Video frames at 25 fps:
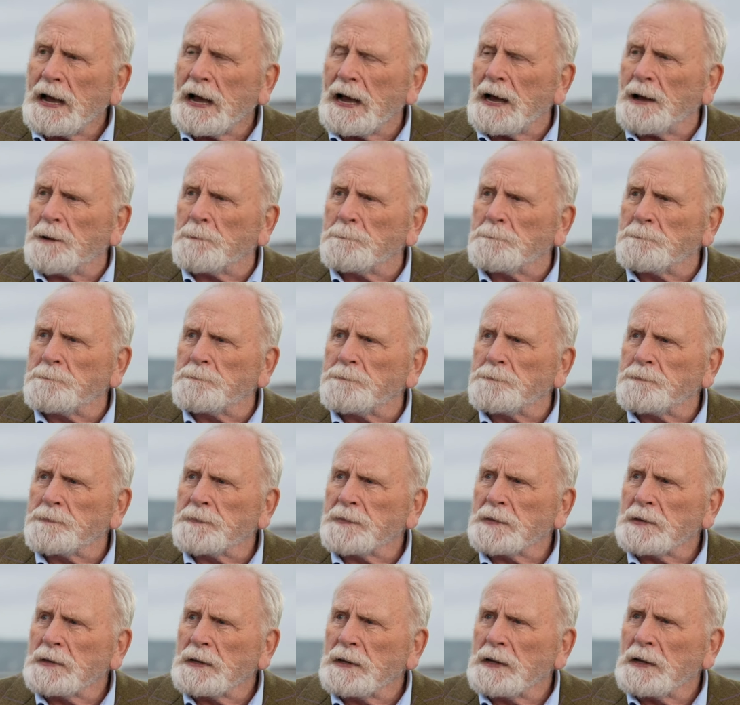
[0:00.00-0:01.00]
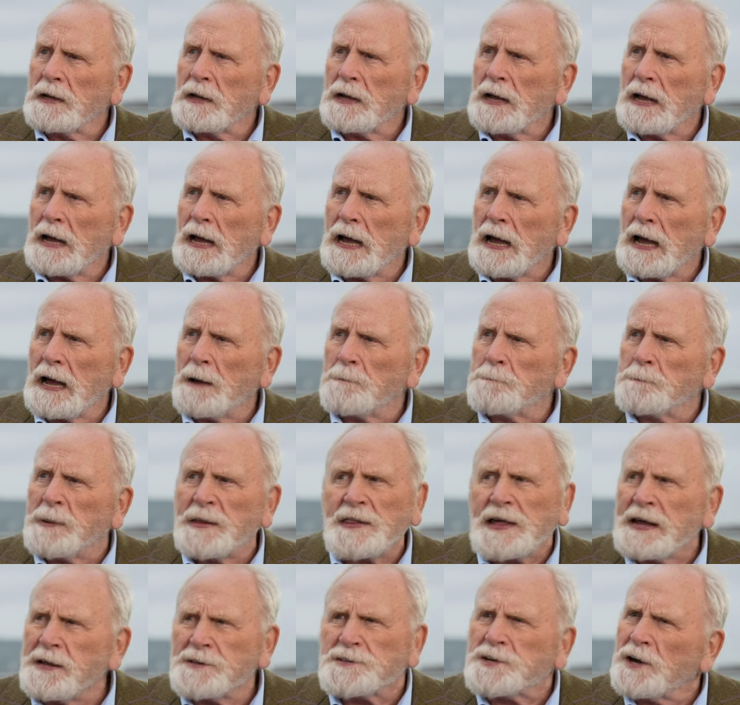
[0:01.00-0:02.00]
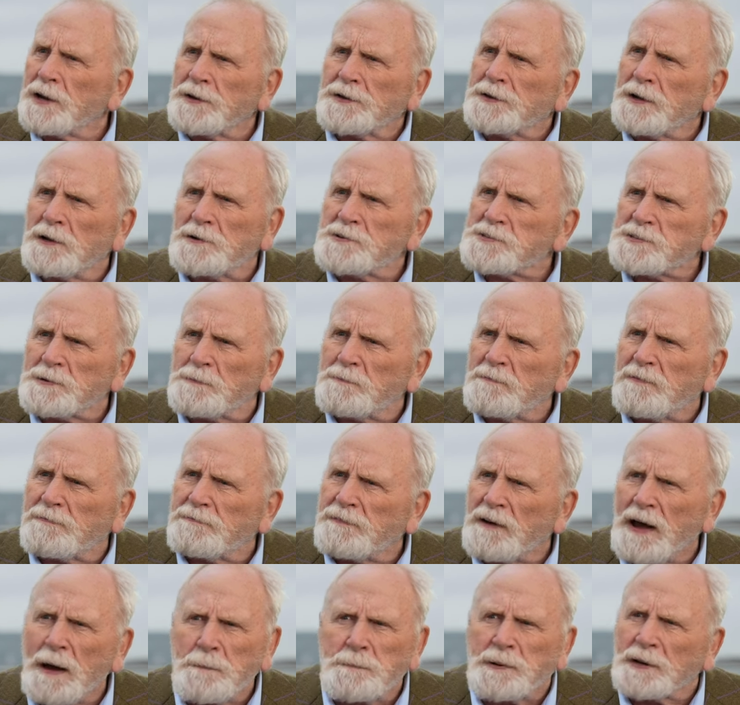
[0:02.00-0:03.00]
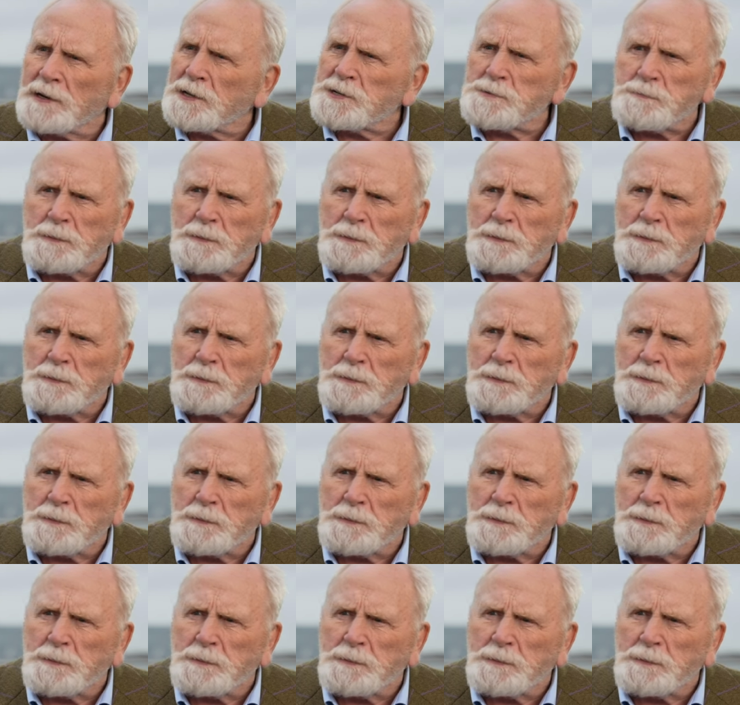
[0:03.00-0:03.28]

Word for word: Um, but they turned out some fabulous